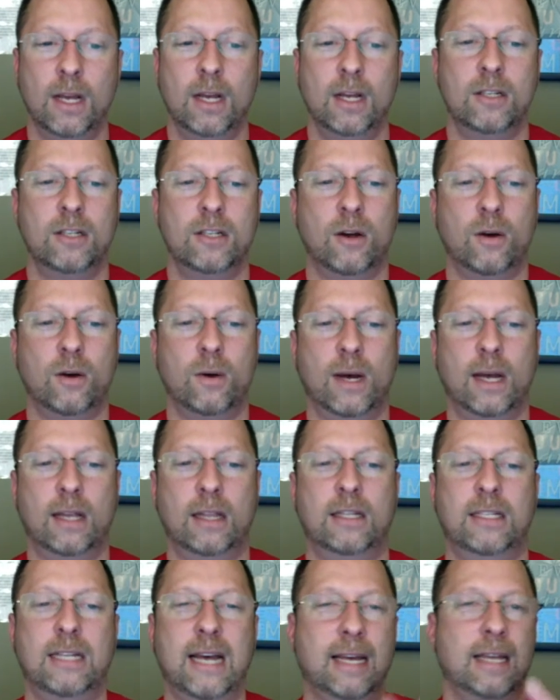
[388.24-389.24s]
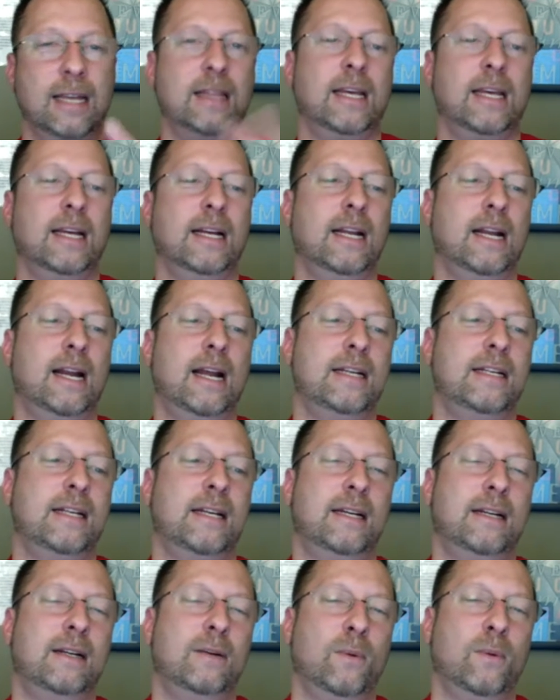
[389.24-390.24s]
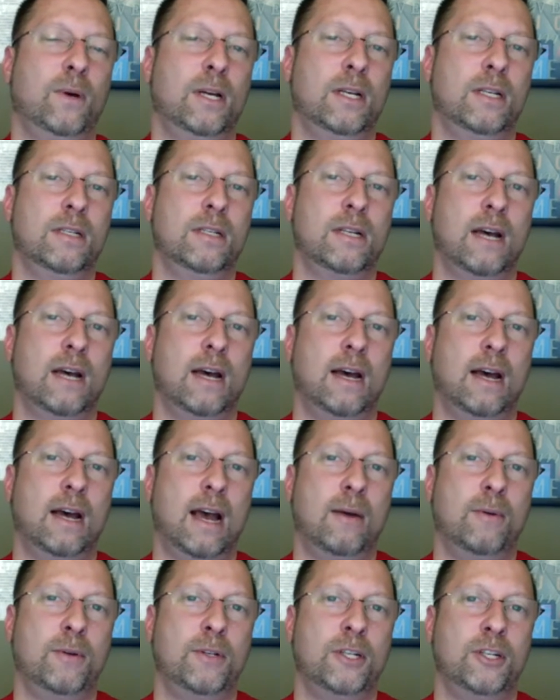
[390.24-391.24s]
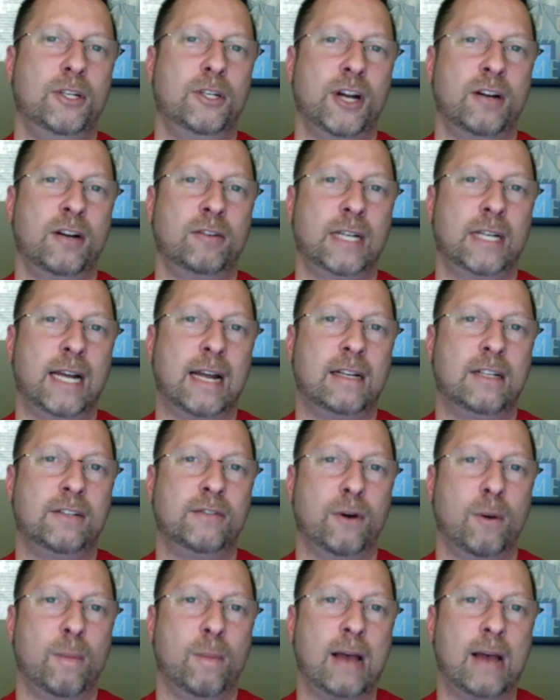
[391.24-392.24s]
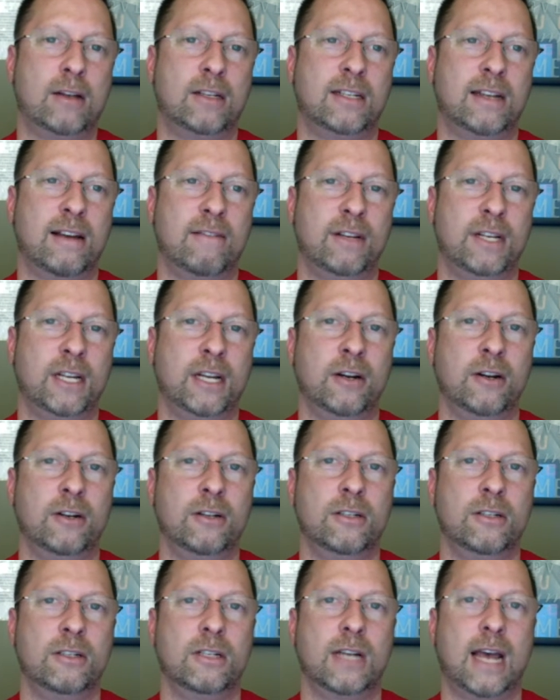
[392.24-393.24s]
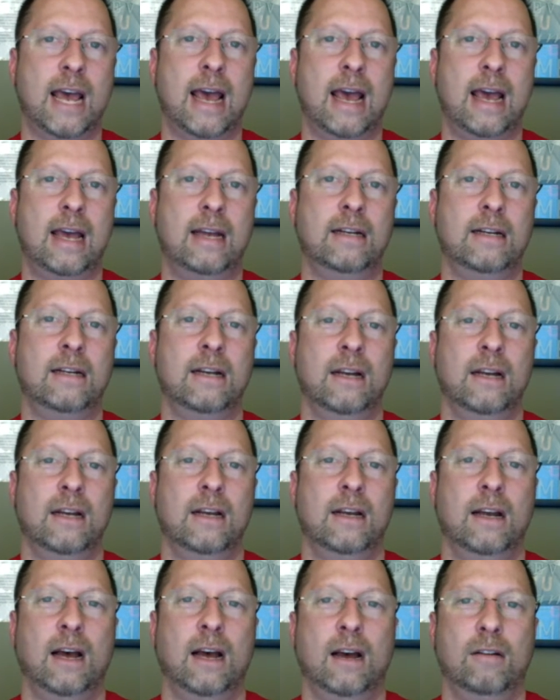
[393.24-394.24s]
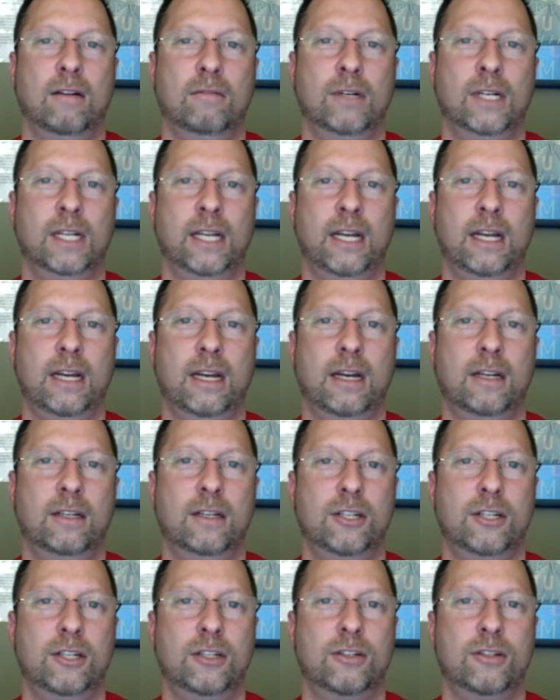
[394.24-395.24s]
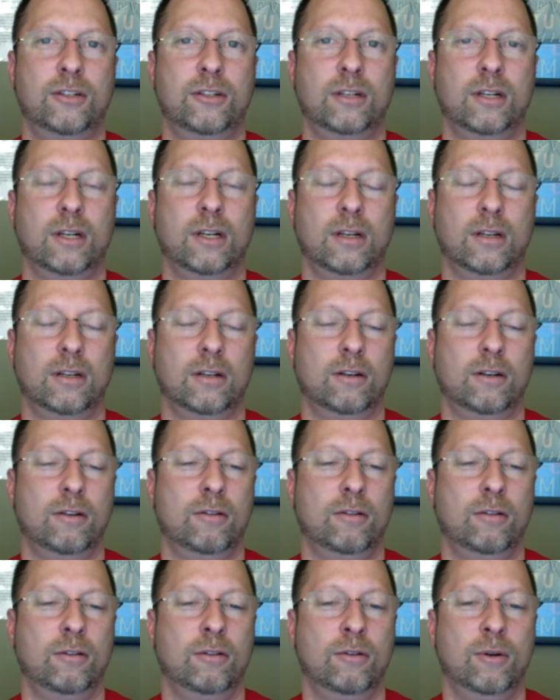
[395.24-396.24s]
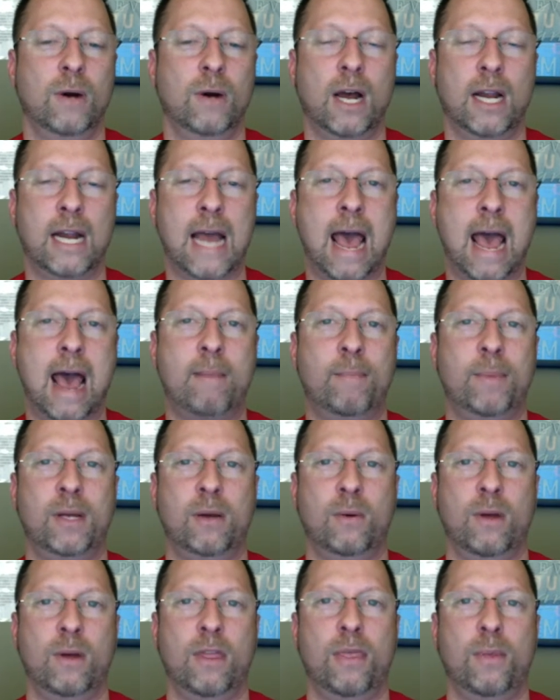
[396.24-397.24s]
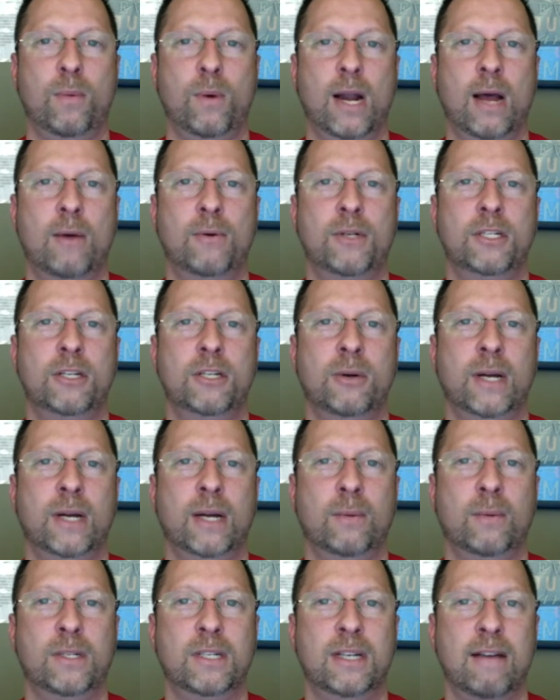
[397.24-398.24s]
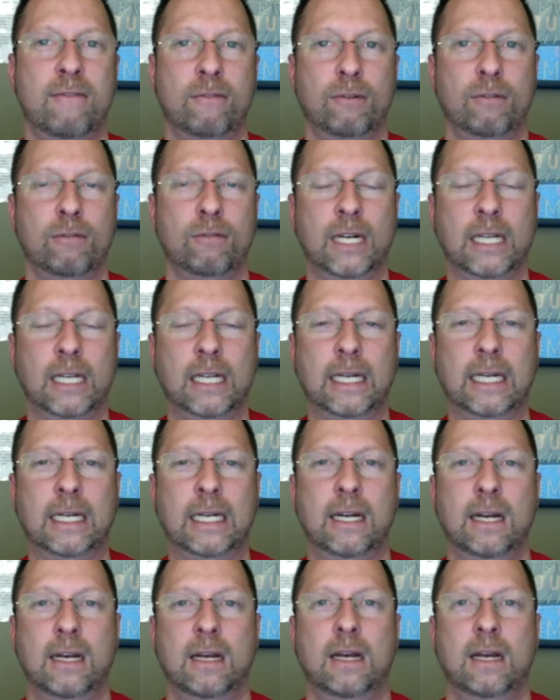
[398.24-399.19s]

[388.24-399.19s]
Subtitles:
So the second thing that I did was I was a general dentist for about 7 years, and really just grew unhappy with what I was doing, was never really